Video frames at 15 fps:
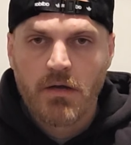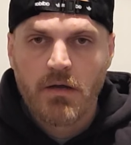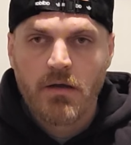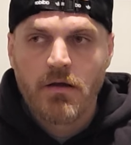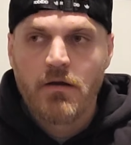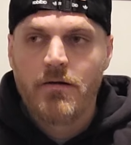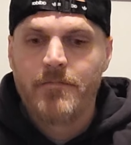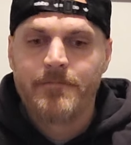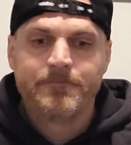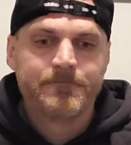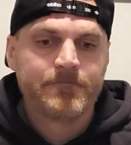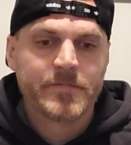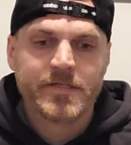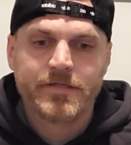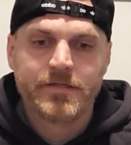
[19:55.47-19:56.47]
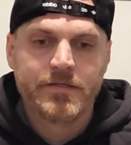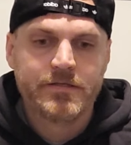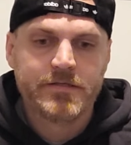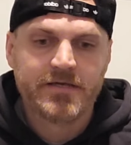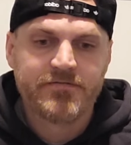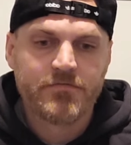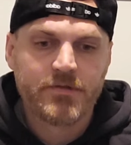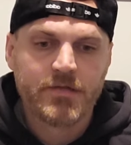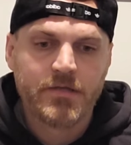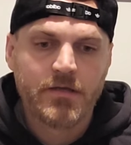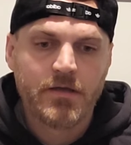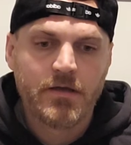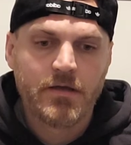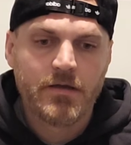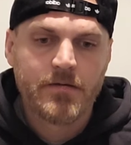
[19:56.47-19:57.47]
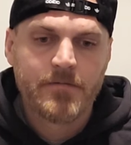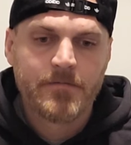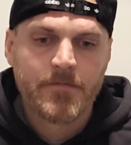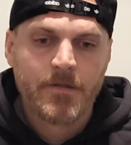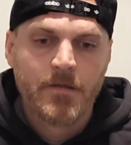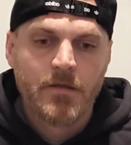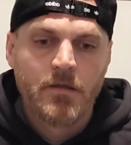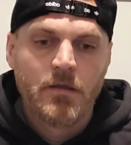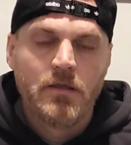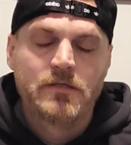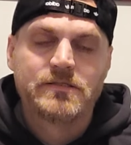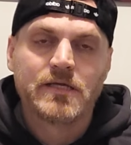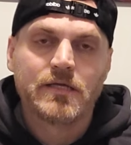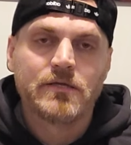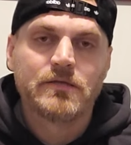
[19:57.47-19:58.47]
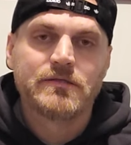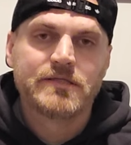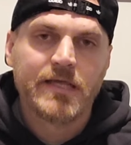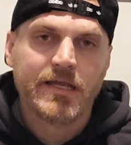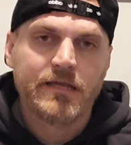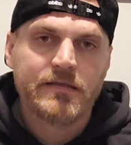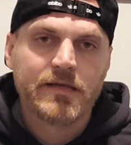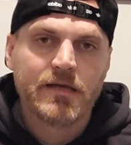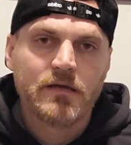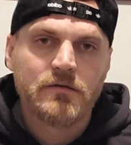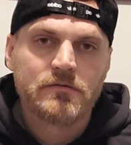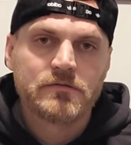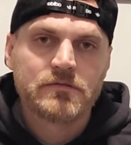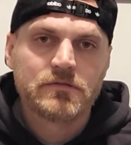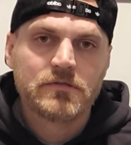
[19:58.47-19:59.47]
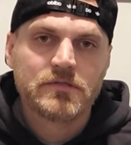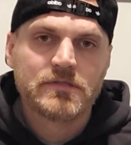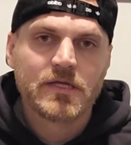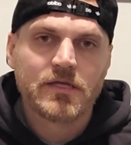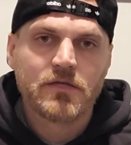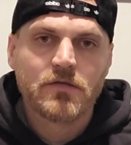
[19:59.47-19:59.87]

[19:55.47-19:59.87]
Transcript: Uh, um, he definitely uh, he's got good takedowns. He's got